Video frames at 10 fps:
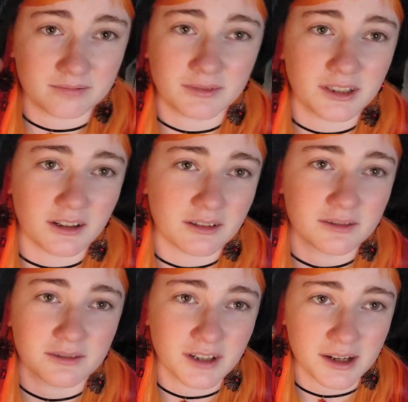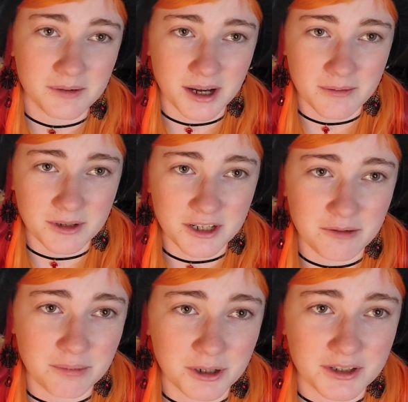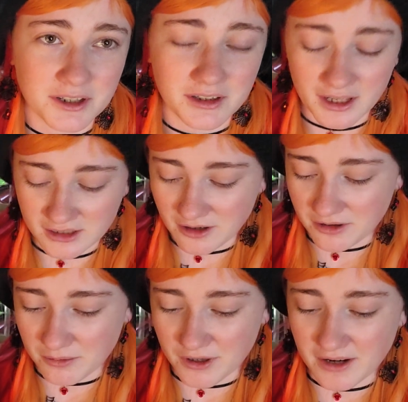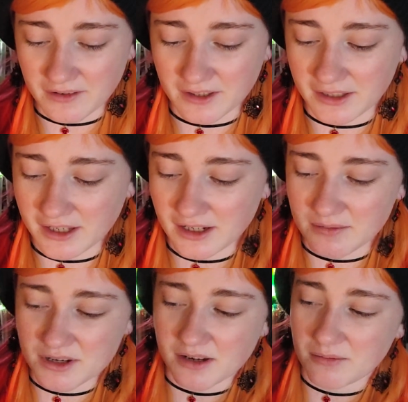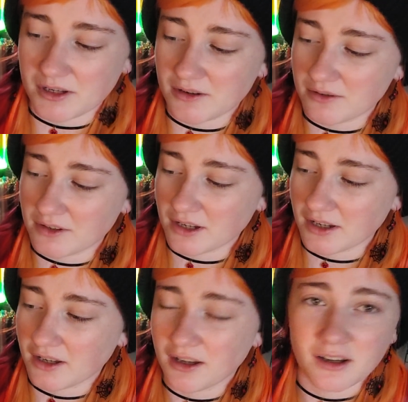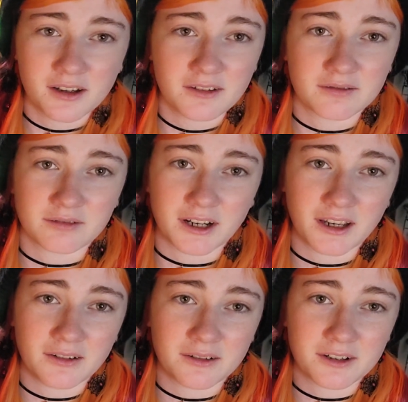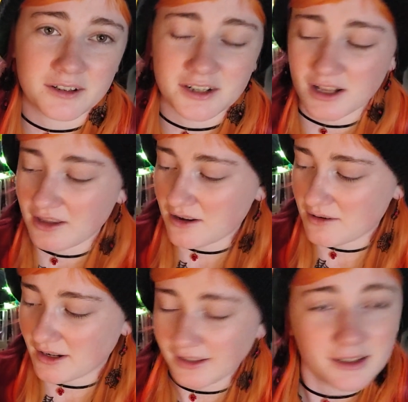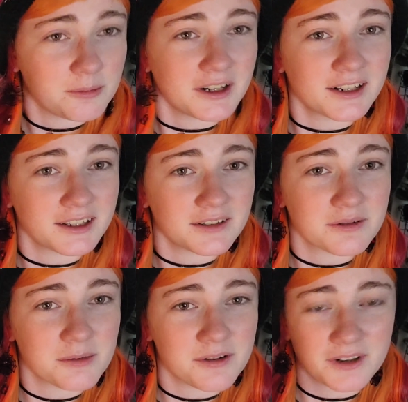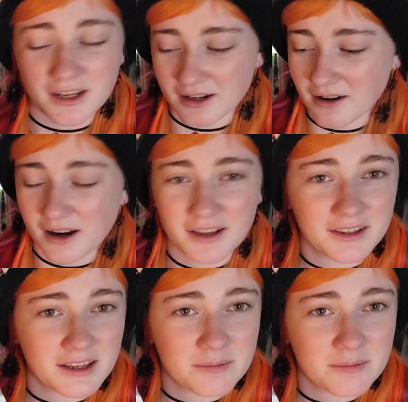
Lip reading: you know, I'm a cheap person. That's all the more I really need. I'm just going to be using red, orange, yellow, and a little bit of glitter from over here on this